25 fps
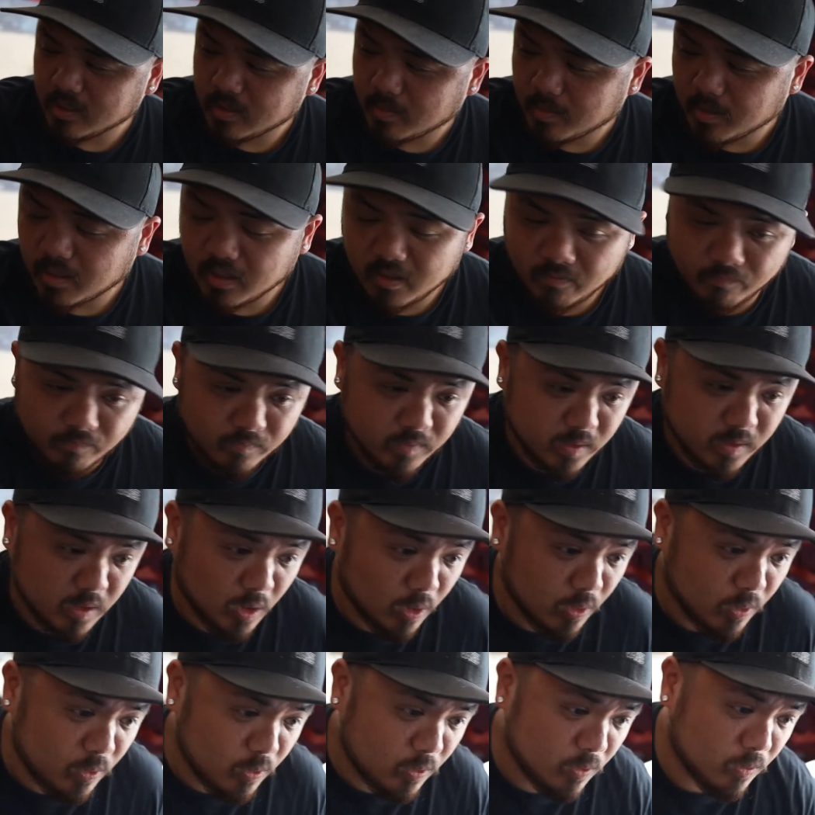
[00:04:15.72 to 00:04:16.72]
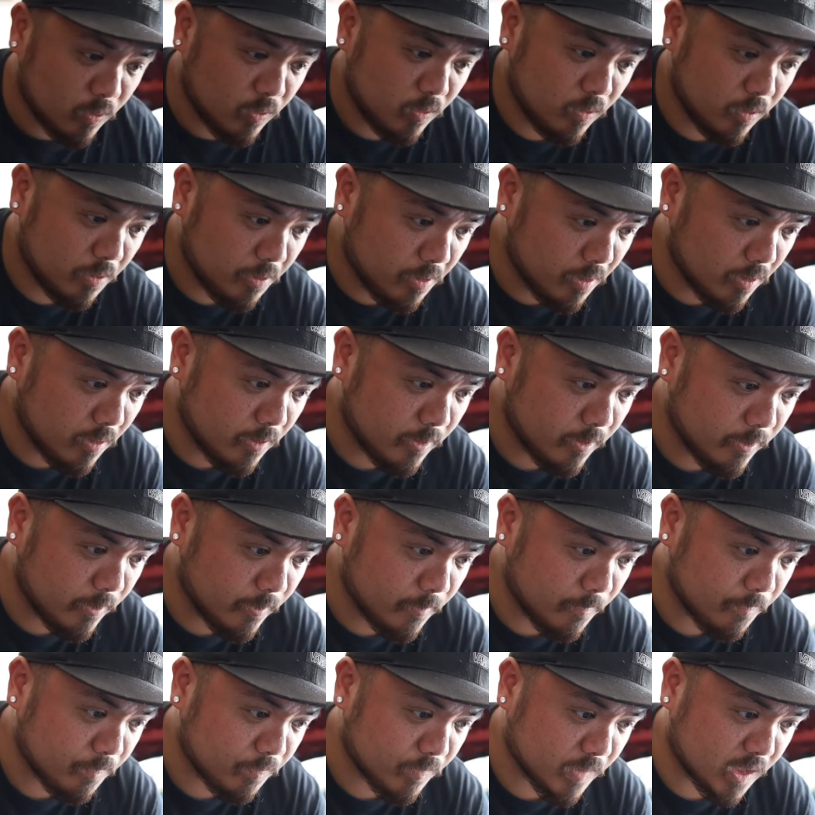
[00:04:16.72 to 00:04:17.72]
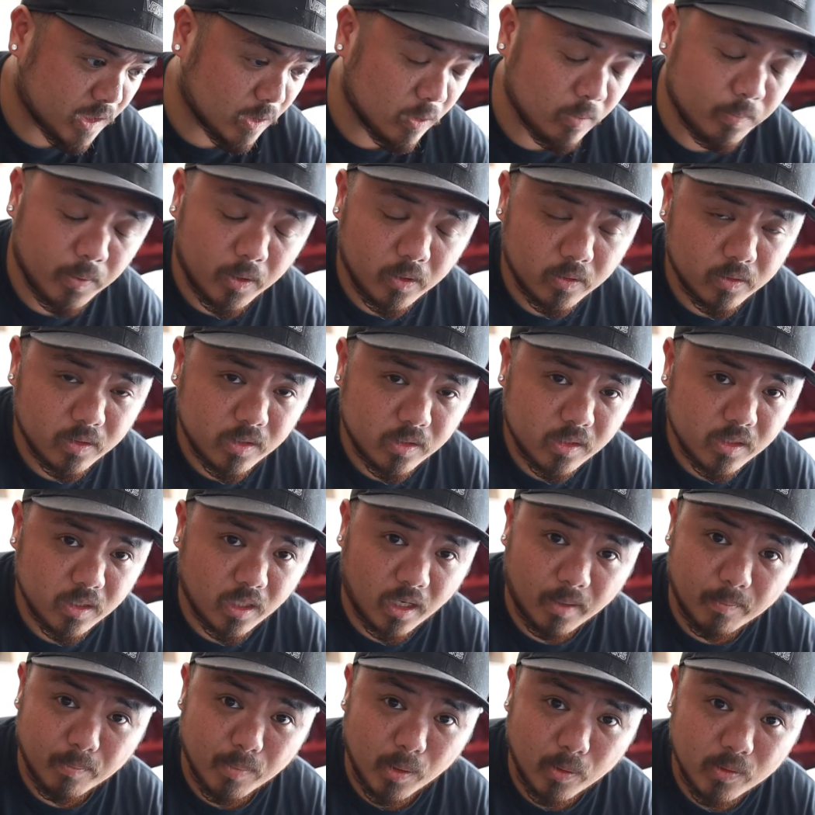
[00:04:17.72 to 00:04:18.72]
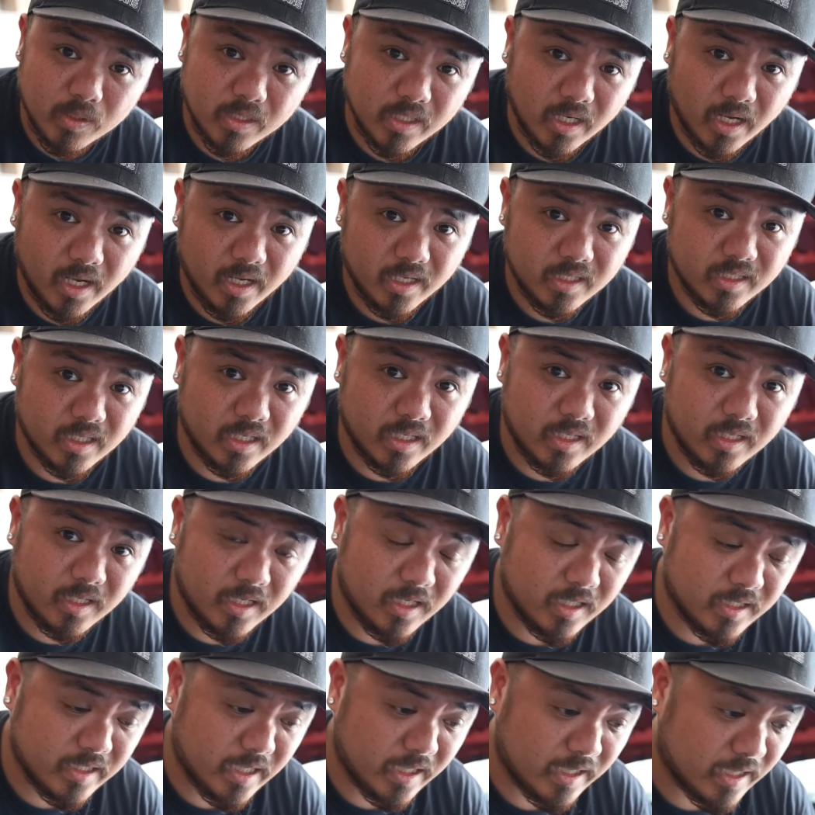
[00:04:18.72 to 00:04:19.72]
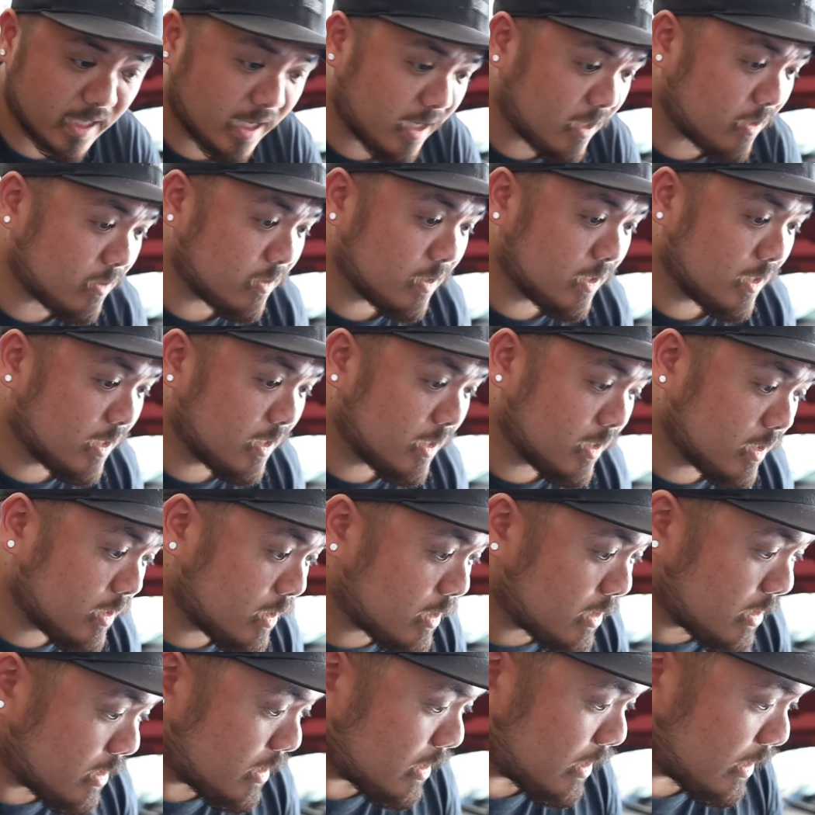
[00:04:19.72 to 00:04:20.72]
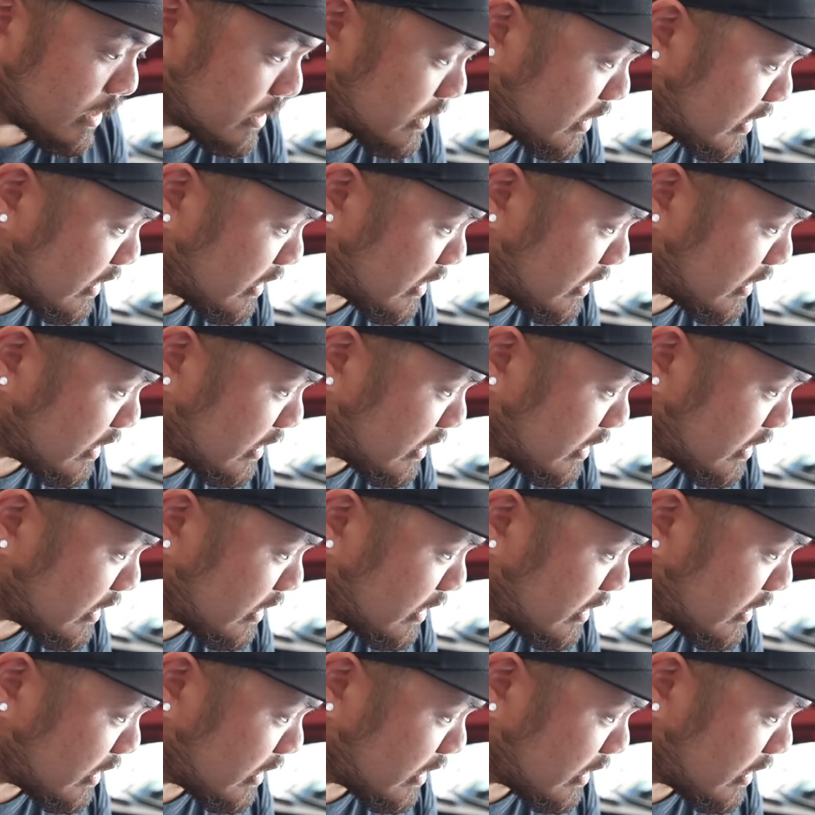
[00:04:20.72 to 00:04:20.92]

I believe, two bolts on both sides that you need to take out, and